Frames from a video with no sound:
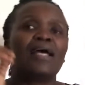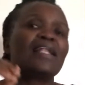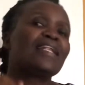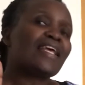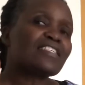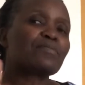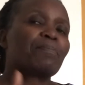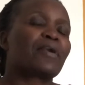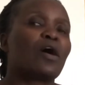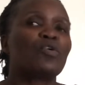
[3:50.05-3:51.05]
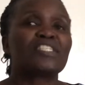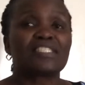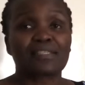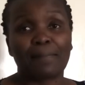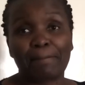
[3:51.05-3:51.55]
Les Brown
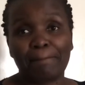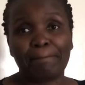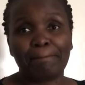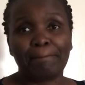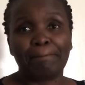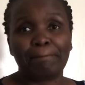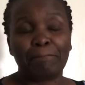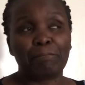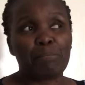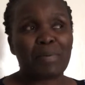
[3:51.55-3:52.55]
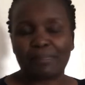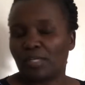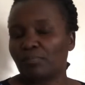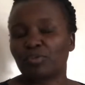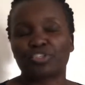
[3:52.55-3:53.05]
is a mm,
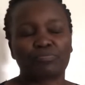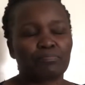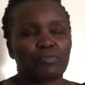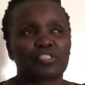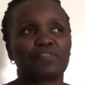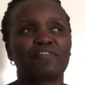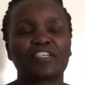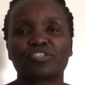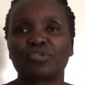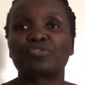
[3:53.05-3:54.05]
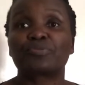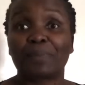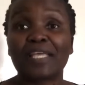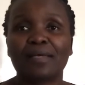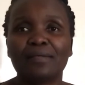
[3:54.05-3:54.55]
motivation
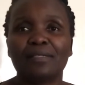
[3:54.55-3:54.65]
speaker.